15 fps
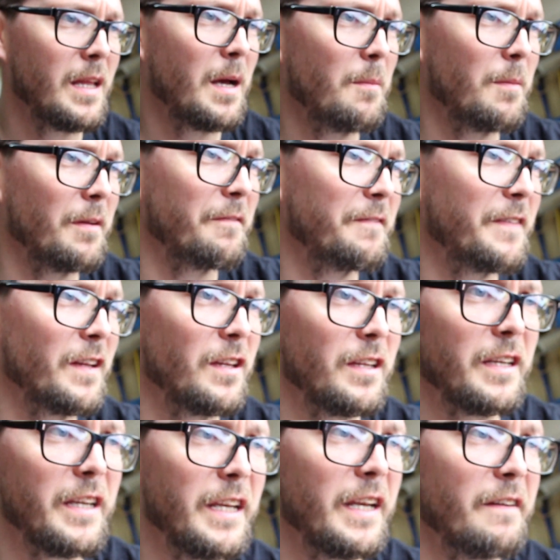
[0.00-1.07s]
I'm gonna fill
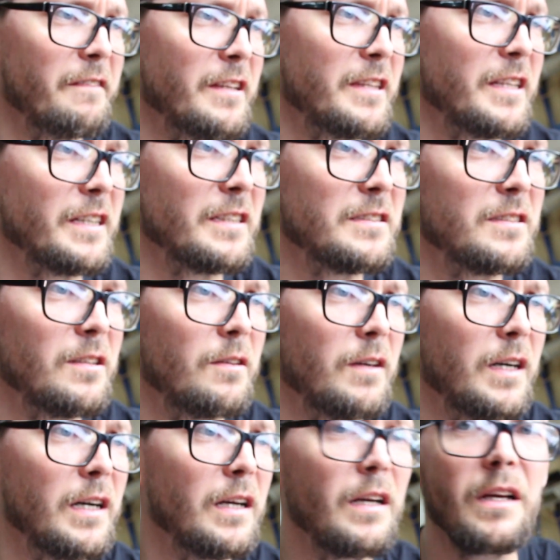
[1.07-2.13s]
it and everything,
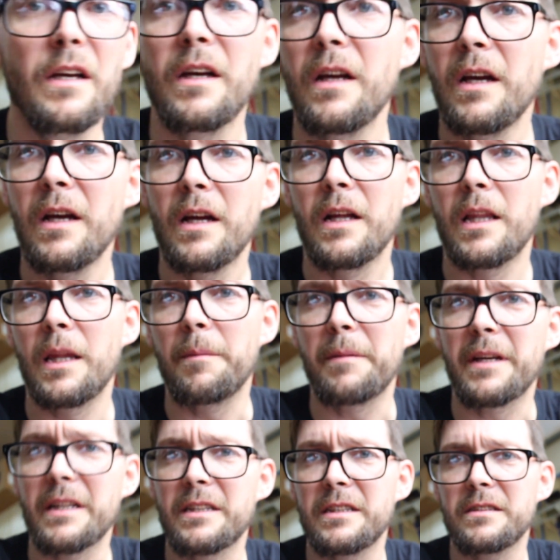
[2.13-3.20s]
so let me
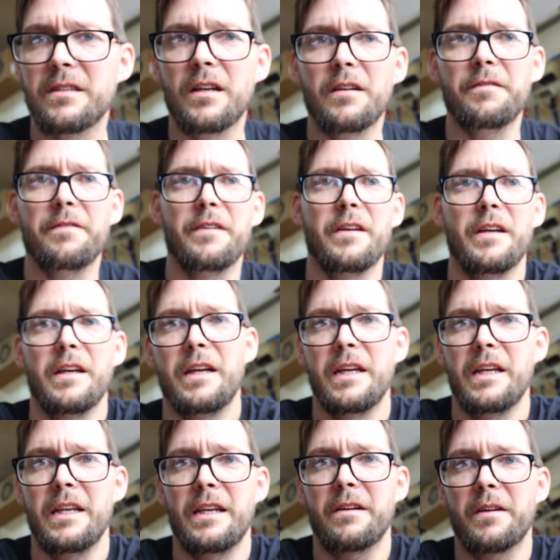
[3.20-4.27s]
get this off
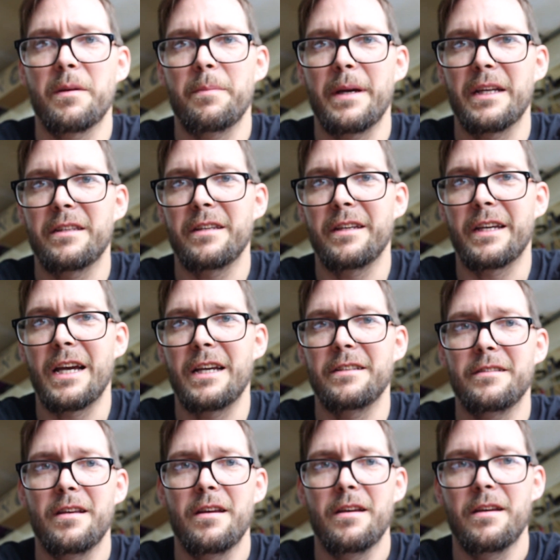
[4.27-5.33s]
and I'll get back to you guys.